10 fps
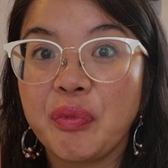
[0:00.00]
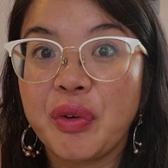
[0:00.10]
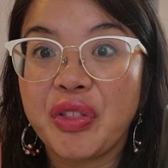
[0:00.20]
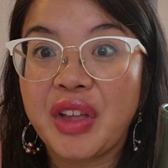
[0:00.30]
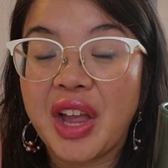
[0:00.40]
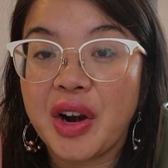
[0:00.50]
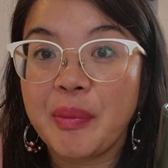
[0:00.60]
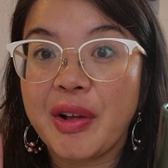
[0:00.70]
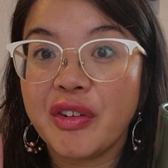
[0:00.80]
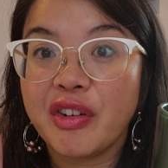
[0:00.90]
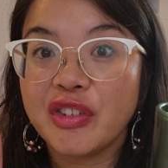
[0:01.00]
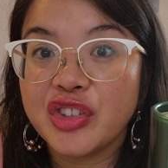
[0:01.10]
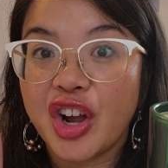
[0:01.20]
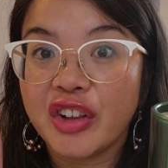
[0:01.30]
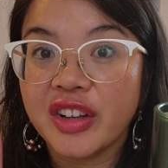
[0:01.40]
with caramel
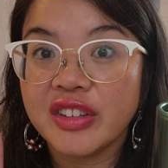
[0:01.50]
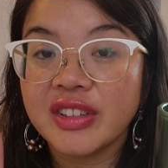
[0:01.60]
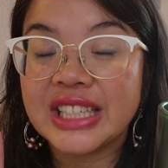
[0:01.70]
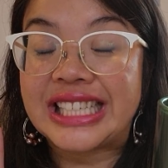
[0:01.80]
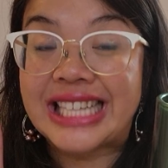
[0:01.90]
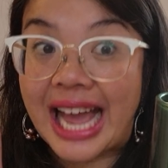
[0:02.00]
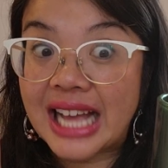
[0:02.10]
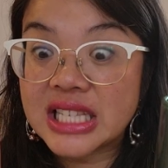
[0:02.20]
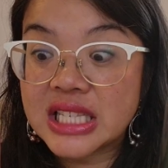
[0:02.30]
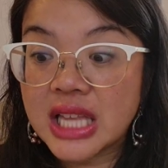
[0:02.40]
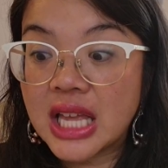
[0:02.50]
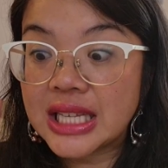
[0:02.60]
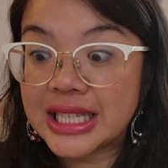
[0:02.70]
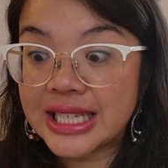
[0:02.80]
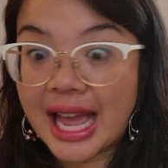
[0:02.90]
chocolate. Yes,
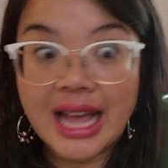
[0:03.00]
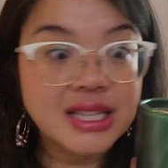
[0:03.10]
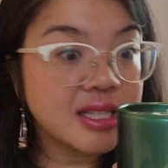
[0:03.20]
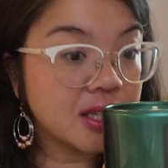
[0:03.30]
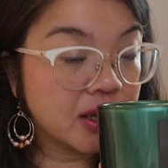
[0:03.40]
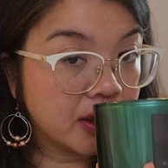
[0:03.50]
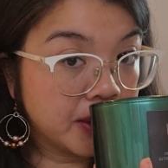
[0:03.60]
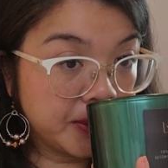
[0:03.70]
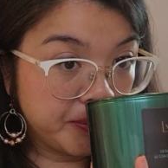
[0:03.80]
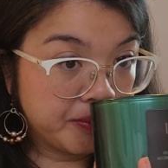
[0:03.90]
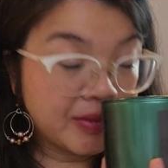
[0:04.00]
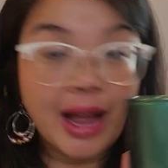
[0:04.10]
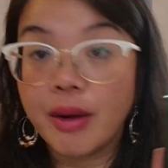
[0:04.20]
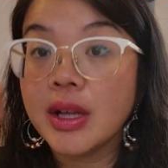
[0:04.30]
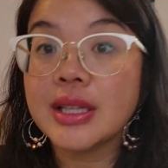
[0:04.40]
yes.
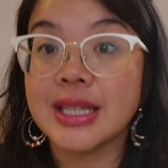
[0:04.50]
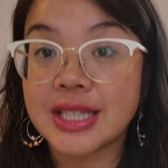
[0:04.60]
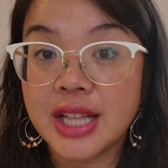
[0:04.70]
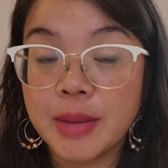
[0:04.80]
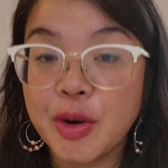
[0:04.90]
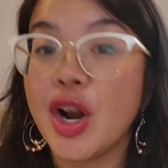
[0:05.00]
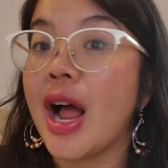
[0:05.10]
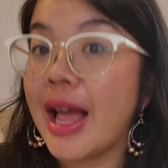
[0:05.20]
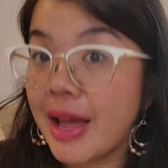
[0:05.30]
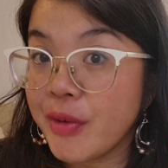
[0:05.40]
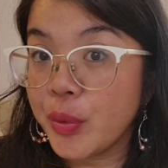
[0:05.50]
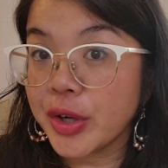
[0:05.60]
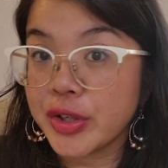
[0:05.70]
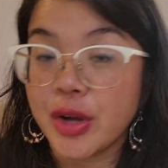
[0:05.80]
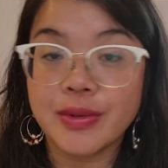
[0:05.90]
Now, disclaimer, I have a
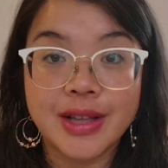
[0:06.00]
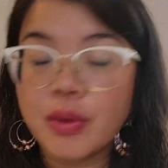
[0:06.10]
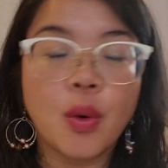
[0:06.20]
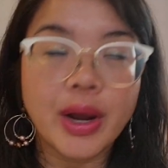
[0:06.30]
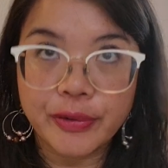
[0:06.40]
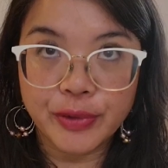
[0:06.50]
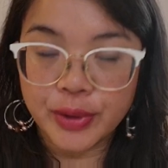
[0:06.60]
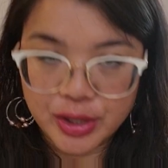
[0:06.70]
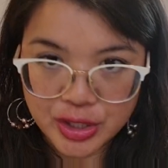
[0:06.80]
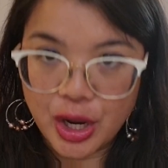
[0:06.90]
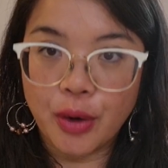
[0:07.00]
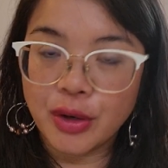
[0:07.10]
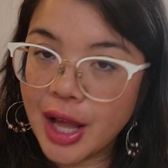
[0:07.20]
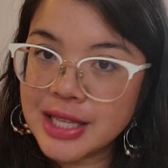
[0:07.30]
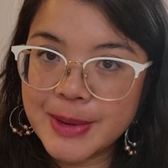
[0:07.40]
weird nose quite a few years ago,
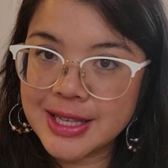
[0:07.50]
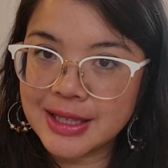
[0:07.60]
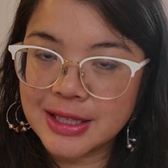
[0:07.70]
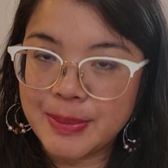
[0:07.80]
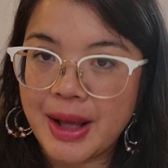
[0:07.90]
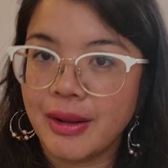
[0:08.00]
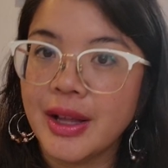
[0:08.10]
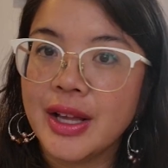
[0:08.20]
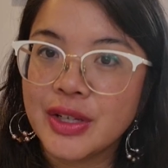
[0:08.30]
lost my sense of smell,